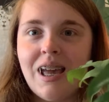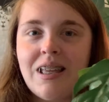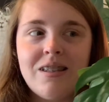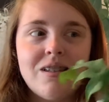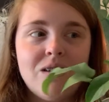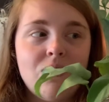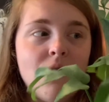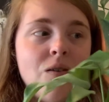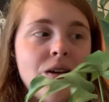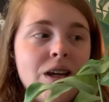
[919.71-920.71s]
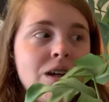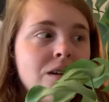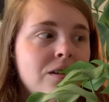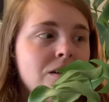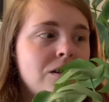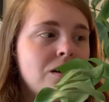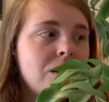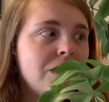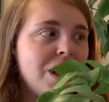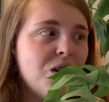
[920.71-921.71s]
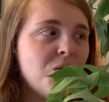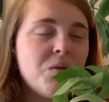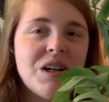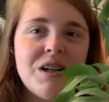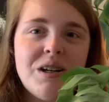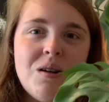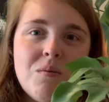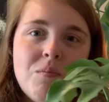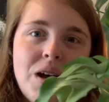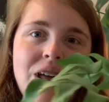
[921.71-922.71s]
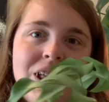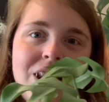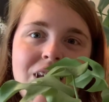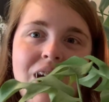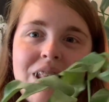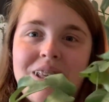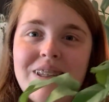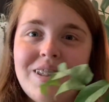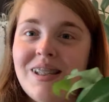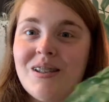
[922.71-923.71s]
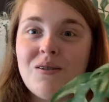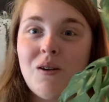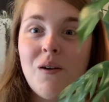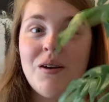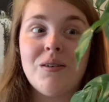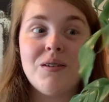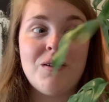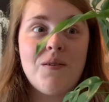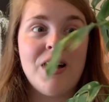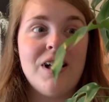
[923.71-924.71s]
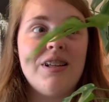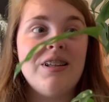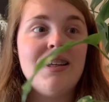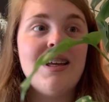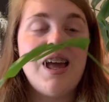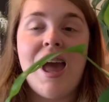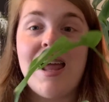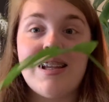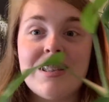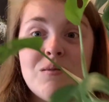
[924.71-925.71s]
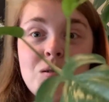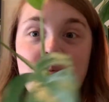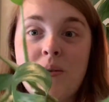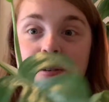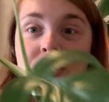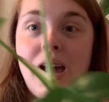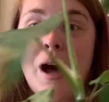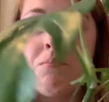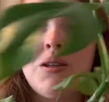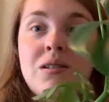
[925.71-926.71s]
It's growing kind of weird, but at least it's growing really well, and it seems to be really happy.